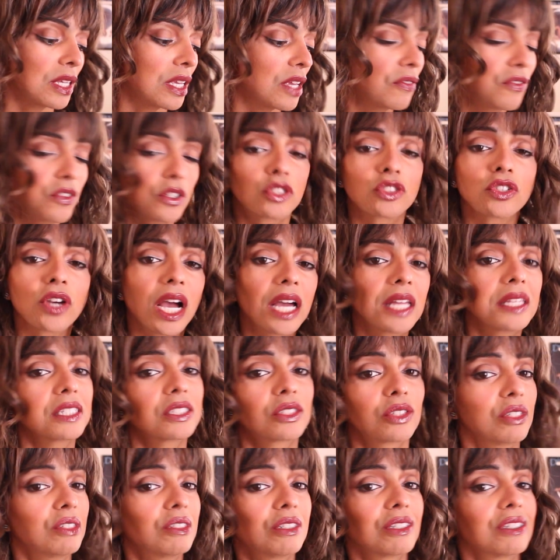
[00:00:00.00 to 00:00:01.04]
if you try
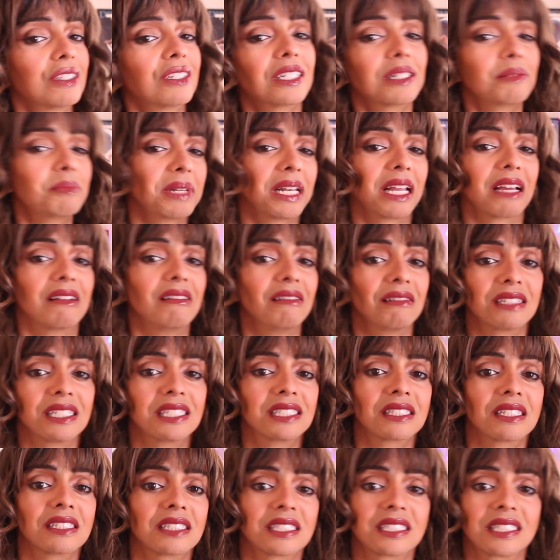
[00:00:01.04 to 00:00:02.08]
this, you're going to be like, oh,
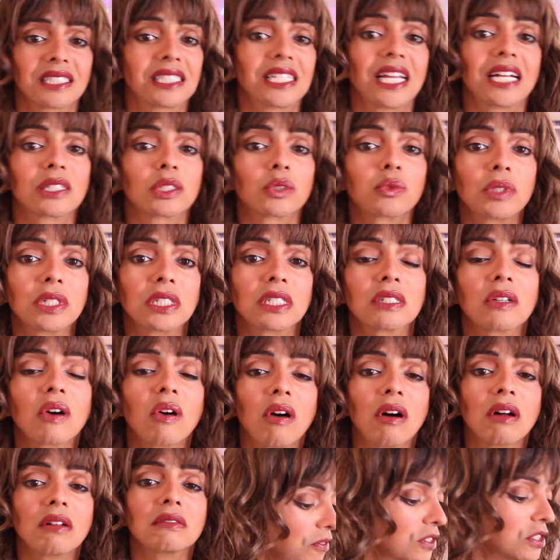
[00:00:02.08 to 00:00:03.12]
this is not sweet at all.